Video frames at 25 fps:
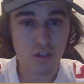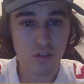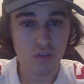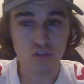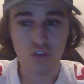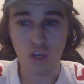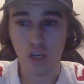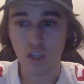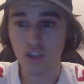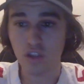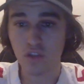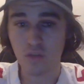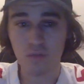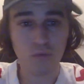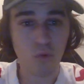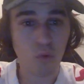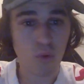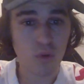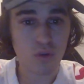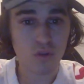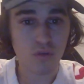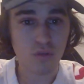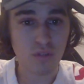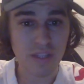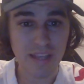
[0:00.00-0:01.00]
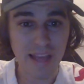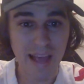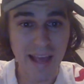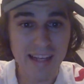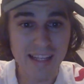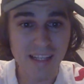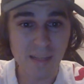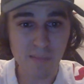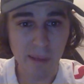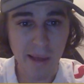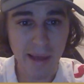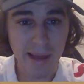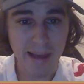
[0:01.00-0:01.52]
Doesn't force really any
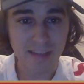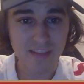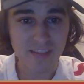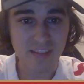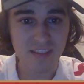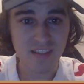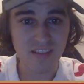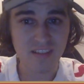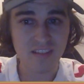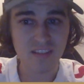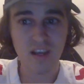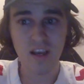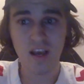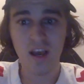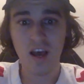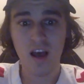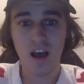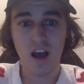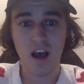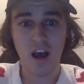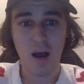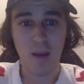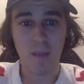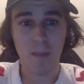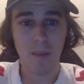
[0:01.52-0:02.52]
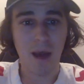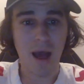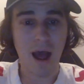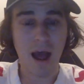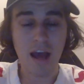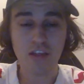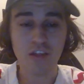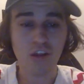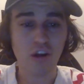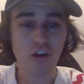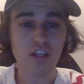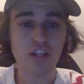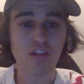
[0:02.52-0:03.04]
passes. I
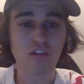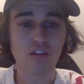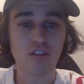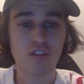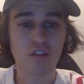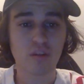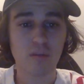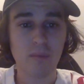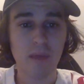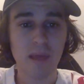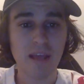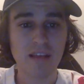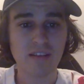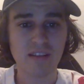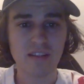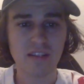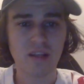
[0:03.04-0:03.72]
thought he looked amazing.